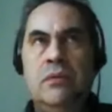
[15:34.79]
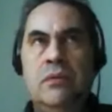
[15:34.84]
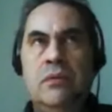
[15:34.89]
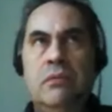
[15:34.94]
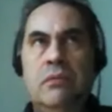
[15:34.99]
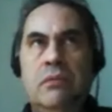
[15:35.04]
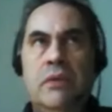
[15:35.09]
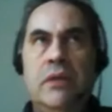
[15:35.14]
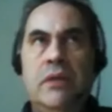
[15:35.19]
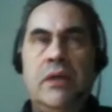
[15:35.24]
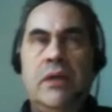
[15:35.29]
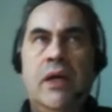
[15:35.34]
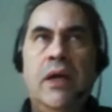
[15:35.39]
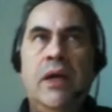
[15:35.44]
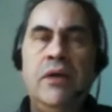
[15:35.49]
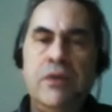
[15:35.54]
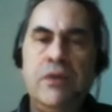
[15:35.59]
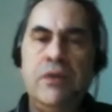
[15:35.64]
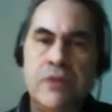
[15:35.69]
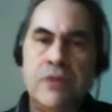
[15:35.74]
Man,
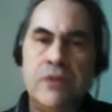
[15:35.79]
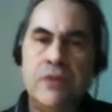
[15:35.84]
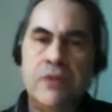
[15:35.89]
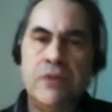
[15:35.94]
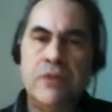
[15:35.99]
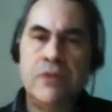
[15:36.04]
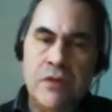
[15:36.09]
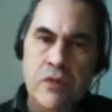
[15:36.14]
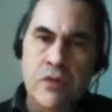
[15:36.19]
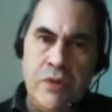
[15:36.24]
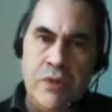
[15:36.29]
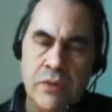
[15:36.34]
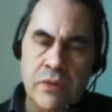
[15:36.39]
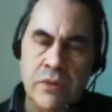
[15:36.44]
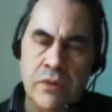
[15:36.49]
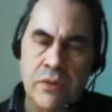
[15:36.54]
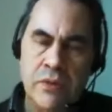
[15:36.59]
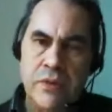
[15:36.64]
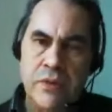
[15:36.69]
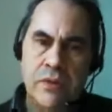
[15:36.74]
agency is a bit
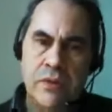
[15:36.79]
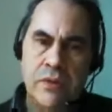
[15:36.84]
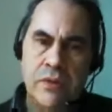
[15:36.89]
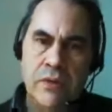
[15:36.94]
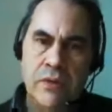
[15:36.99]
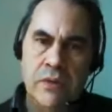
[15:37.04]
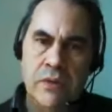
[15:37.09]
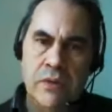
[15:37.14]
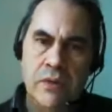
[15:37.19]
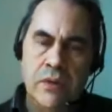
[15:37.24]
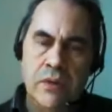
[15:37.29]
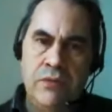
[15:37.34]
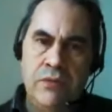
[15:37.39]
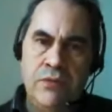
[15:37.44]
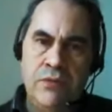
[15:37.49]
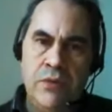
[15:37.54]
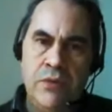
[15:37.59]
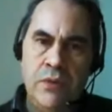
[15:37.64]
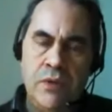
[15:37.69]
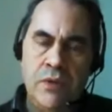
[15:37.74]
useless
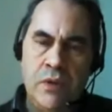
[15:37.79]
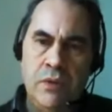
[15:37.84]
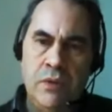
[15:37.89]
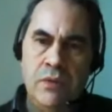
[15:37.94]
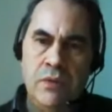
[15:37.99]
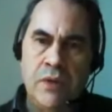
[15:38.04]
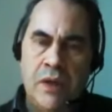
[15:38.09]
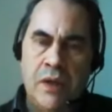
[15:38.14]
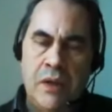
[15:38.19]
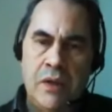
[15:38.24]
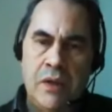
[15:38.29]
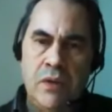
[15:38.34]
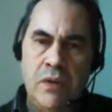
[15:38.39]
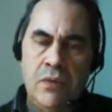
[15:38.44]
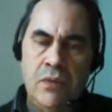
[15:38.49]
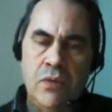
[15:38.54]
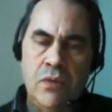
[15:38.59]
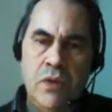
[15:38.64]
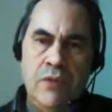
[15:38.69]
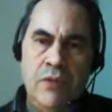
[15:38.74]
if you don't,
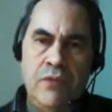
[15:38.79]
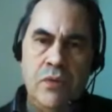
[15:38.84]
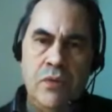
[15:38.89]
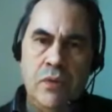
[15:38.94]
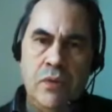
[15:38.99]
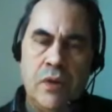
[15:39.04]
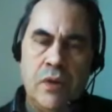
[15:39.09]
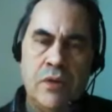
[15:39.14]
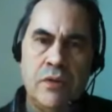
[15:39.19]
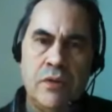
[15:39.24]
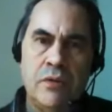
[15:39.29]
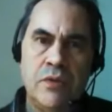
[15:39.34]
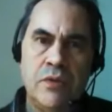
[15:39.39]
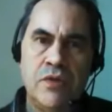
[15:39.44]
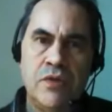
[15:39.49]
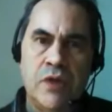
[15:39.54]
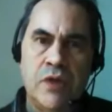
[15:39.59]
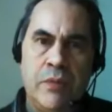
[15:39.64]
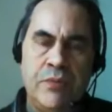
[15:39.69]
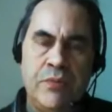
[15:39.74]
if you're not
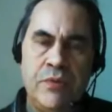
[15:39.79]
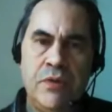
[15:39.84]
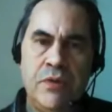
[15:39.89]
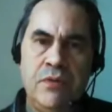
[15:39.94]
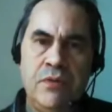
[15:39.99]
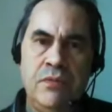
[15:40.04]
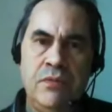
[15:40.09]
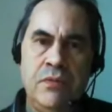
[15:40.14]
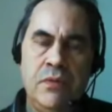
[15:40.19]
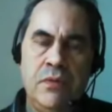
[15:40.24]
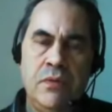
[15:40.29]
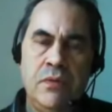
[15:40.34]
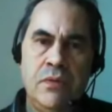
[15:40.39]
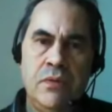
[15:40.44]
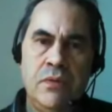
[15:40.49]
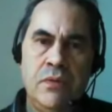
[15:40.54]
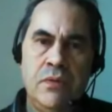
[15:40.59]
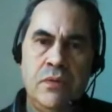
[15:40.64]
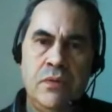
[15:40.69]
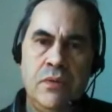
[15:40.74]
receptive
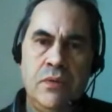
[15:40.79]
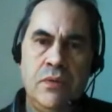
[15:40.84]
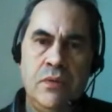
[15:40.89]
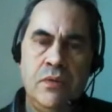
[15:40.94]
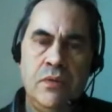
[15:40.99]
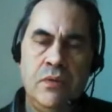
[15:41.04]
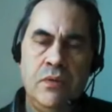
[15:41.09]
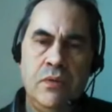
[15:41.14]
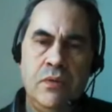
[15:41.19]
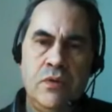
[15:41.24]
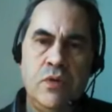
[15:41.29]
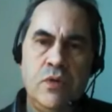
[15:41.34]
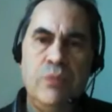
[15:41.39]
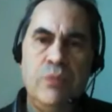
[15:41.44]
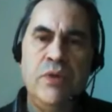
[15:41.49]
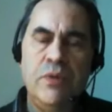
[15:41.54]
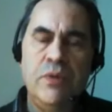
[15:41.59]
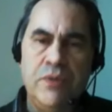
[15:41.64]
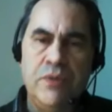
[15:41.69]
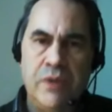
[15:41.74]
to
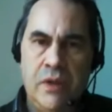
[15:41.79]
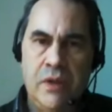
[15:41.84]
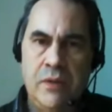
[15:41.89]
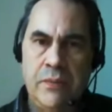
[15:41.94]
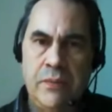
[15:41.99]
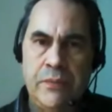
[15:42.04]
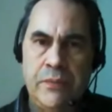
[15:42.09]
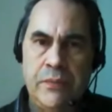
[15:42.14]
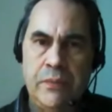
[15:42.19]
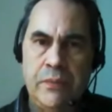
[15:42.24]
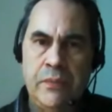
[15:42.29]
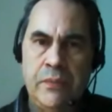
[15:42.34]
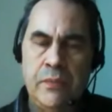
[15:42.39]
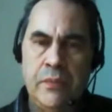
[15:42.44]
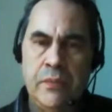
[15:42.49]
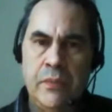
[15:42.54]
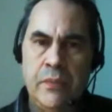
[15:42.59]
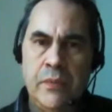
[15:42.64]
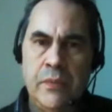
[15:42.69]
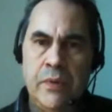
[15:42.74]
beauty.
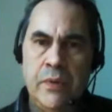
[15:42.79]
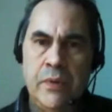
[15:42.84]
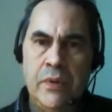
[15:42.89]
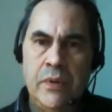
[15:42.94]
Yep.